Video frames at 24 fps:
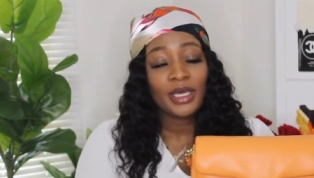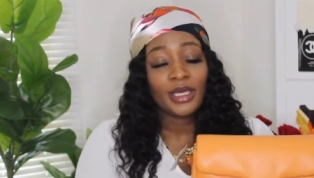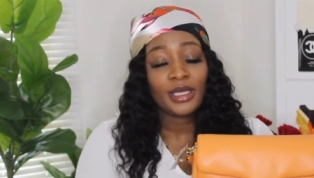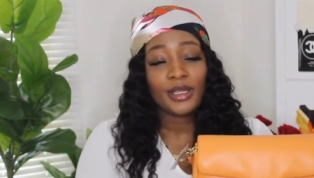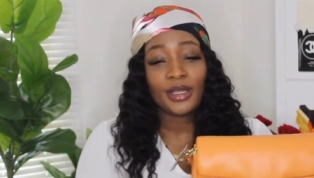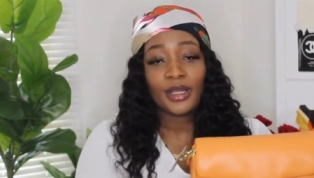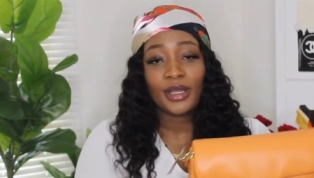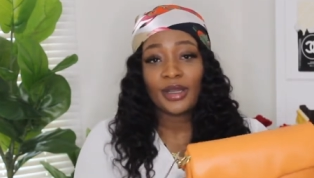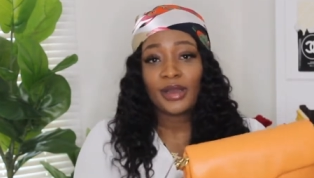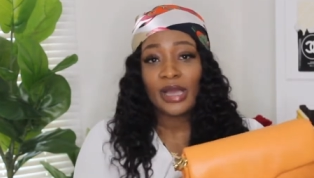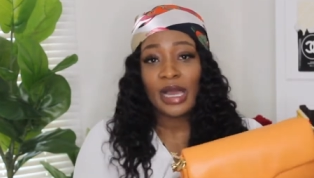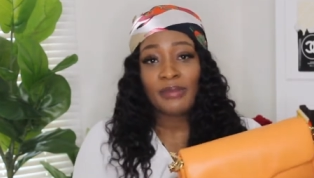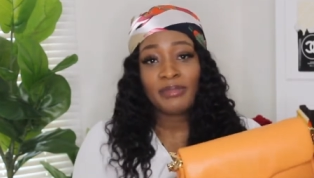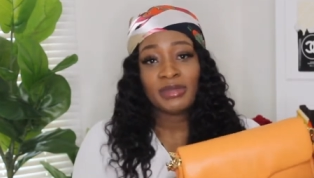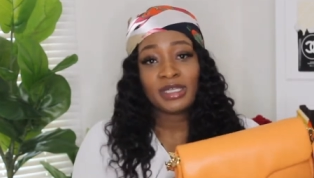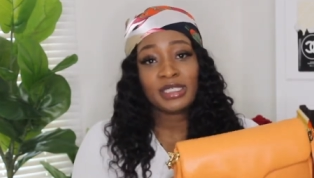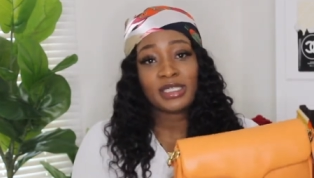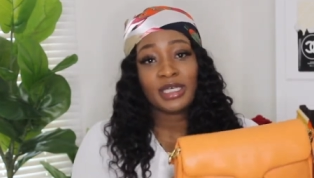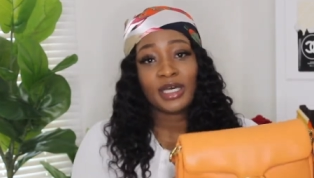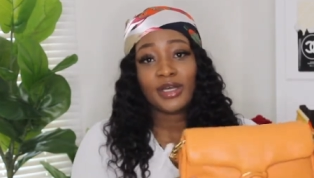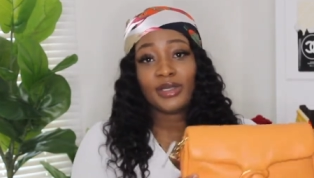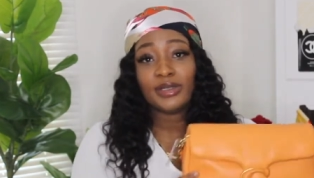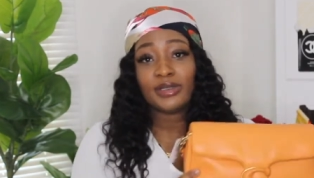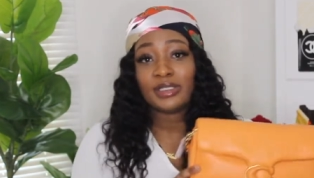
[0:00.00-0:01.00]
girl I'm gonna
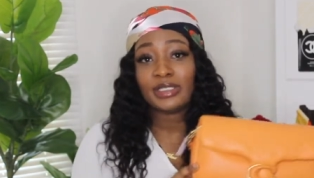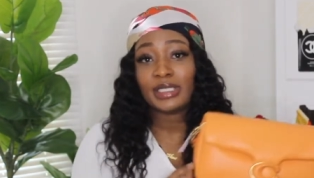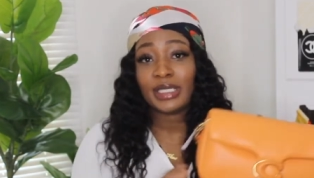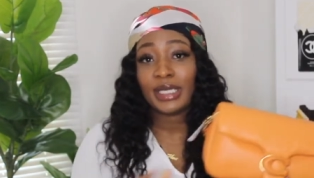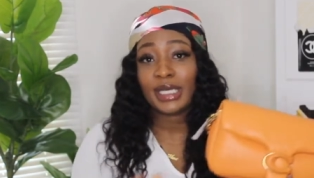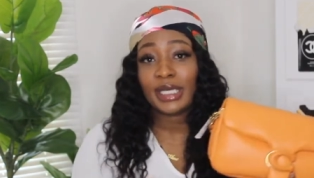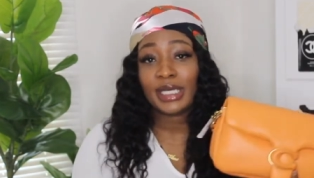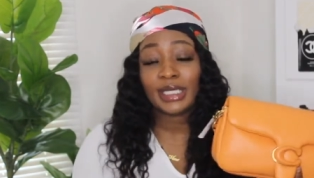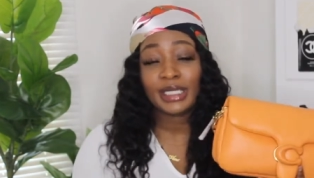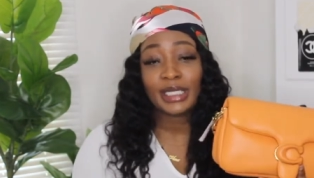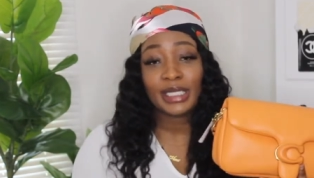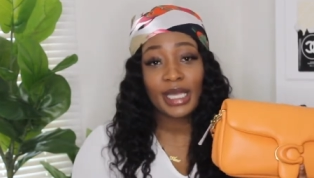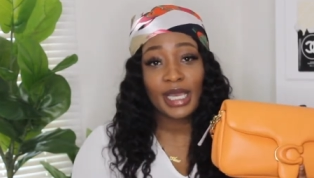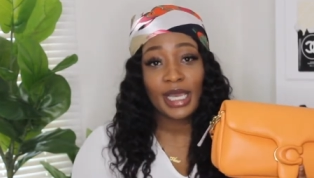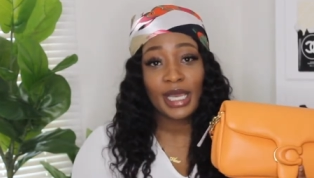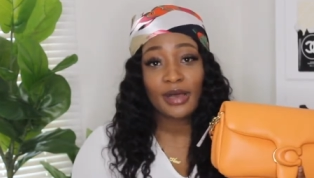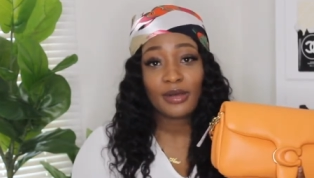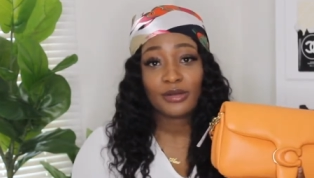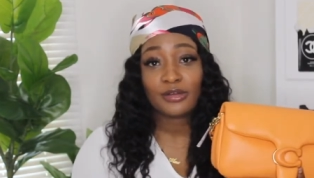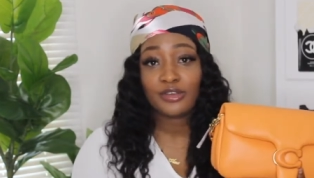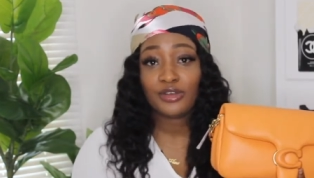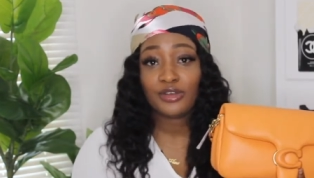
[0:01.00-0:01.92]
tell you to get it now